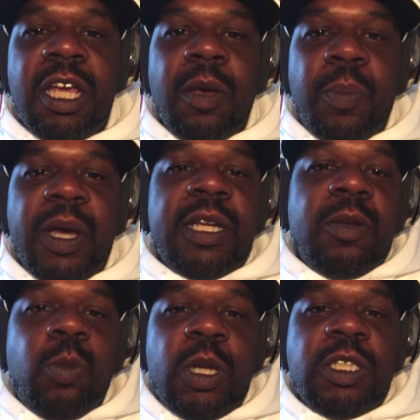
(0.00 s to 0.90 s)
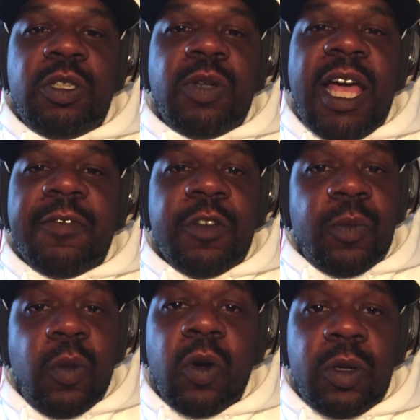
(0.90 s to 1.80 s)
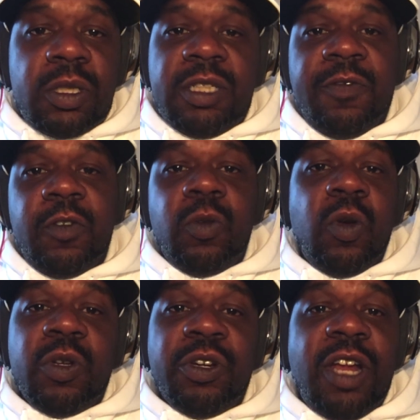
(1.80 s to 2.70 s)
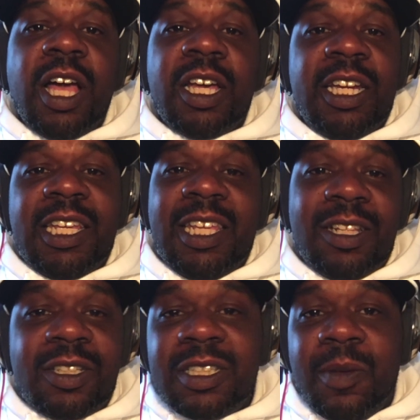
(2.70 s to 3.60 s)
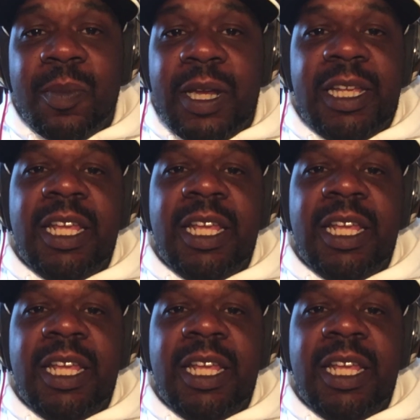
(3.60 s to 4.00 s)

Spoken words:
But once you have your morals, if you know you're not going to kill somebody,